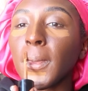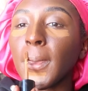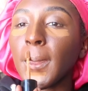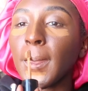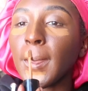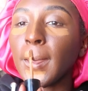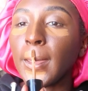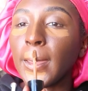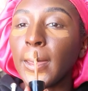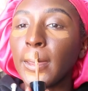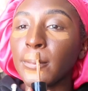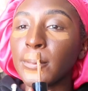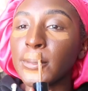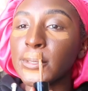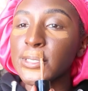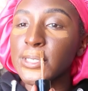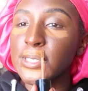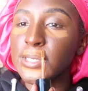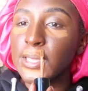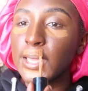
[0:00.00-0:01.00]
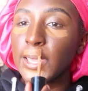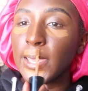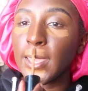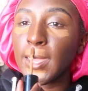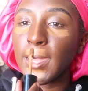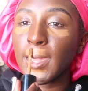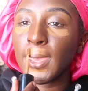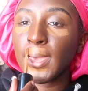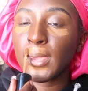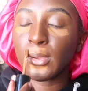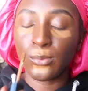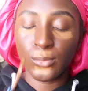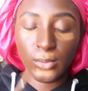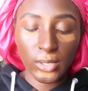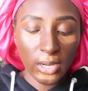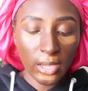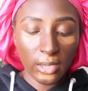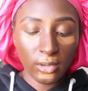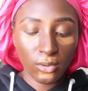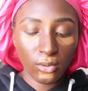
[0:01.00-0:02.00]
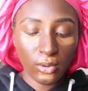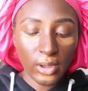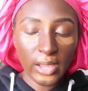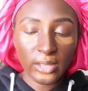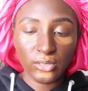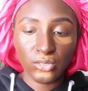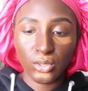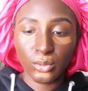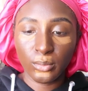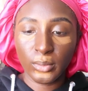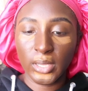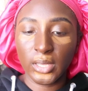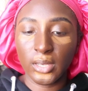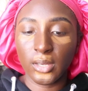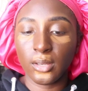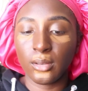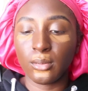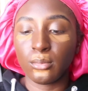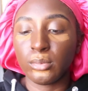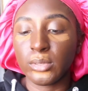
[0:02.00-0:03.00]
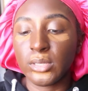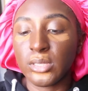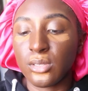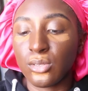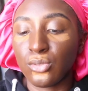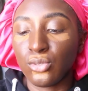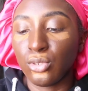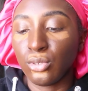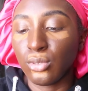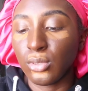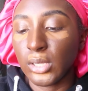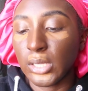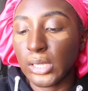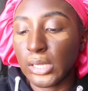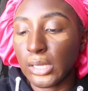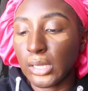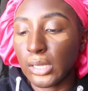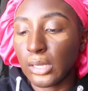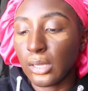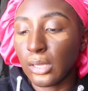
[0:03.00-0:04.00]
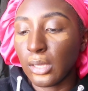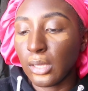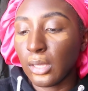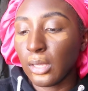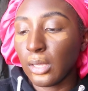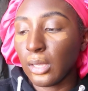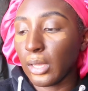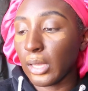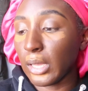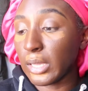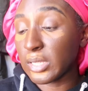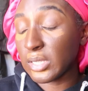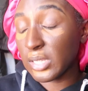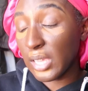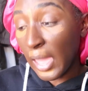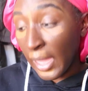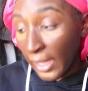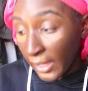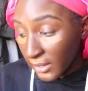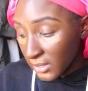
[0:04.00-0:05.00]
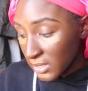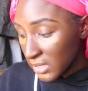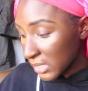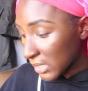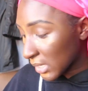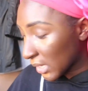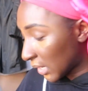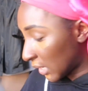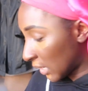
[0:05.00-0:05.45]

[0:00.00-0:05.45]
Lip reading: yeah, I would say when I graduated was truly a test.